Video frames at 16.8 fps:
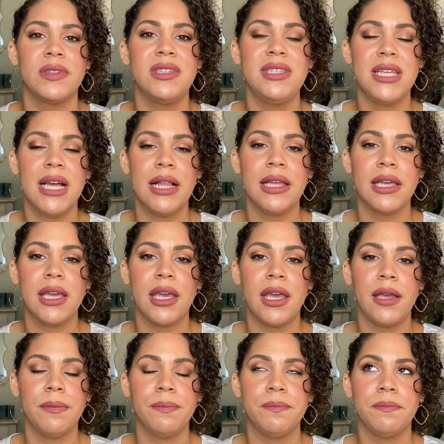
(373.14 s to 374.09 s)

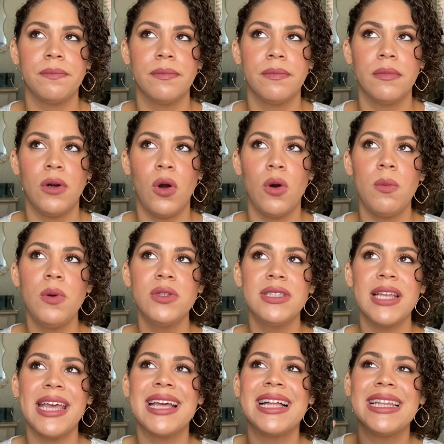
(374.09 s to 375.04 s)
delicate,
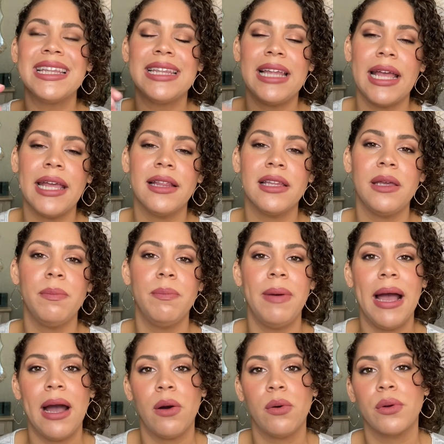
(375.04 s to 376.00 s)
almost like lightly
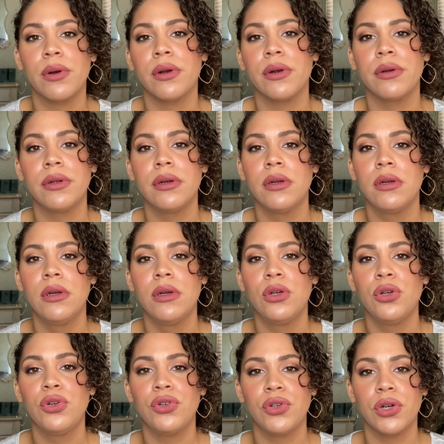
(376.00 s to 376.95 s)
powdered
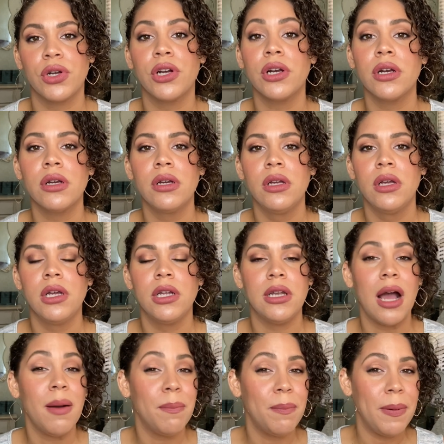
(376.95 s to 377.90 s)
sugar,
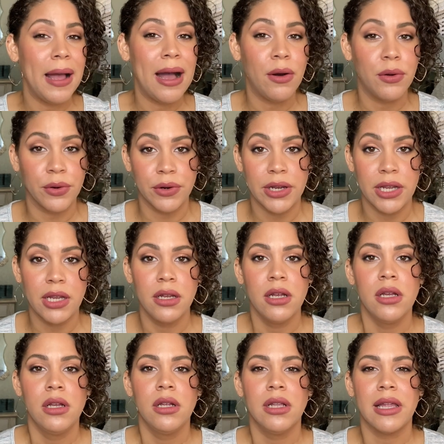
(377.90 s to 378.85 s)
not powdery,
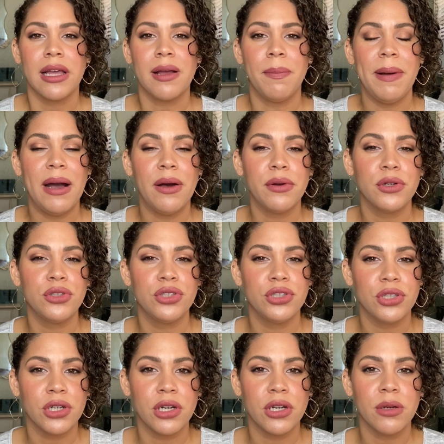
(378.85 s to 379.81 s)
like a powdered
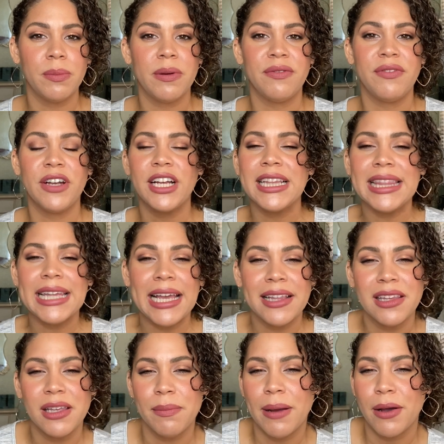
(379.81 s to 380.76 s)
sugar, but very
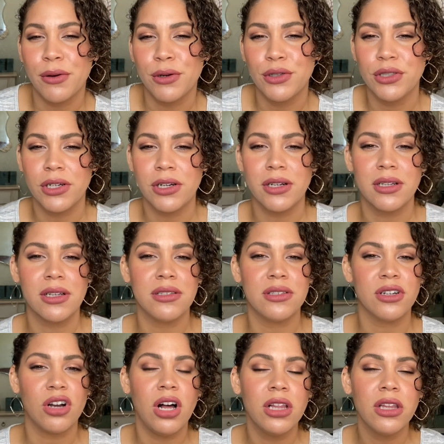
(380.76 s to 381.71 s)
lightly powdered sugar
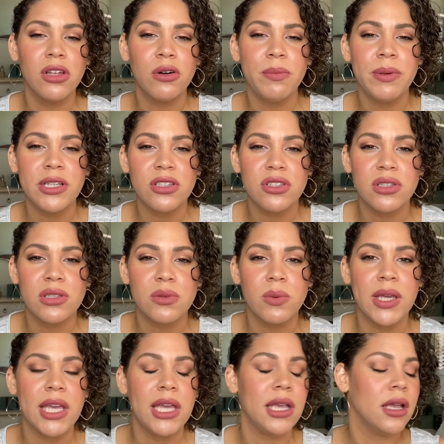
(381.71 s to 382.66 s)
because they're all a little bit
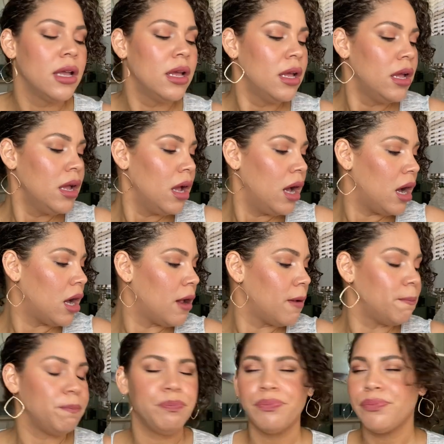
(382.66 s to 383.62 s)
sweet.
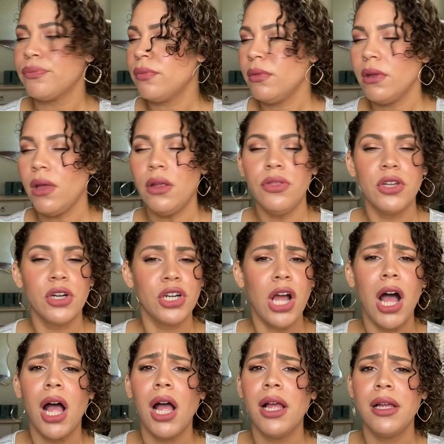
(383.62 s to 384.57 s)
They're
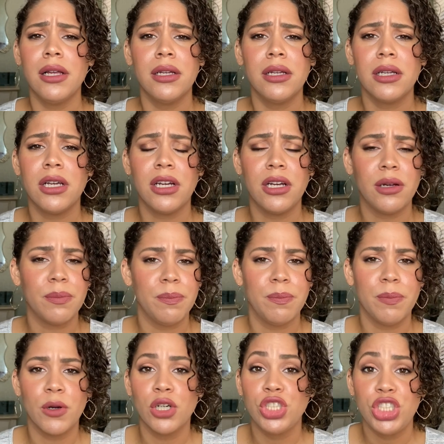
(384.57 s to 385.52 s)
not gonna
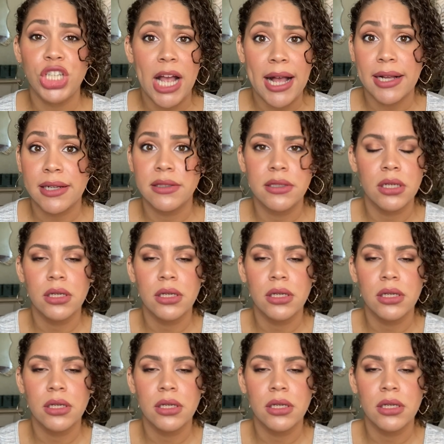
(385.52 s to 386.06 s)
project,